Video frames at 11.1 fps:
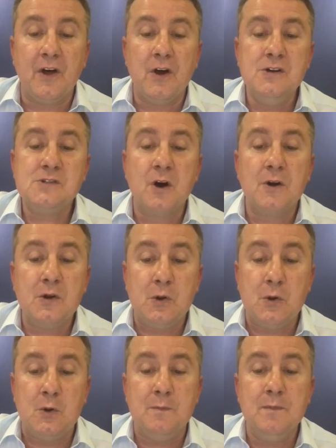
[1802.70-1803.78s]
those on
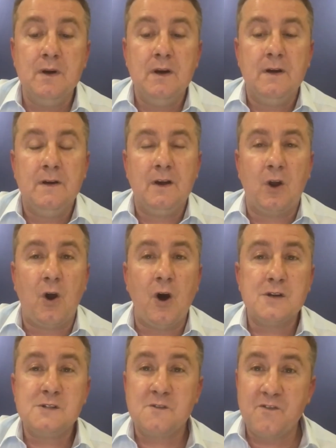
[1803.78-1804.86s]
whom
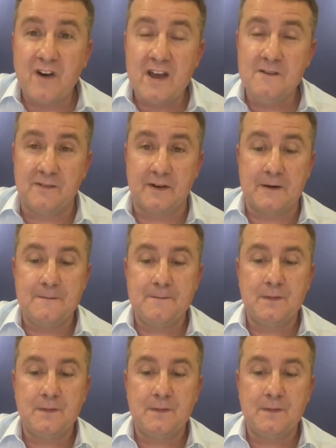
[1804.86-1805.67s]
God's favor